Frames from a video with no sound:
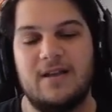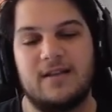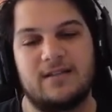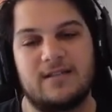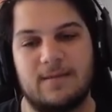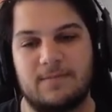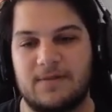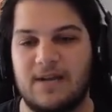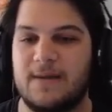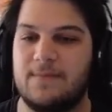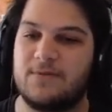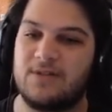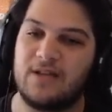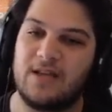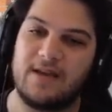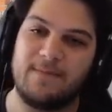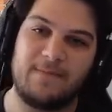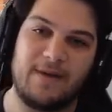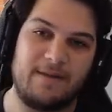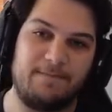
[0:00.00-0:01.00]
Sometimes
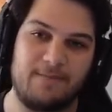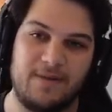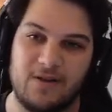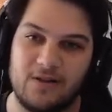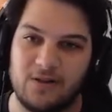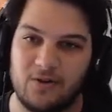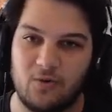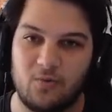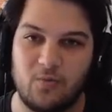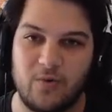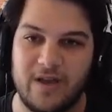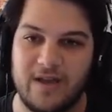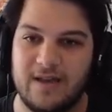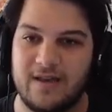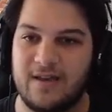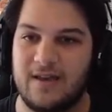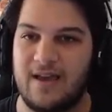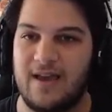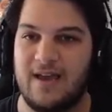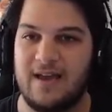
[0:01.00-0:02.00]
it might be a little weak,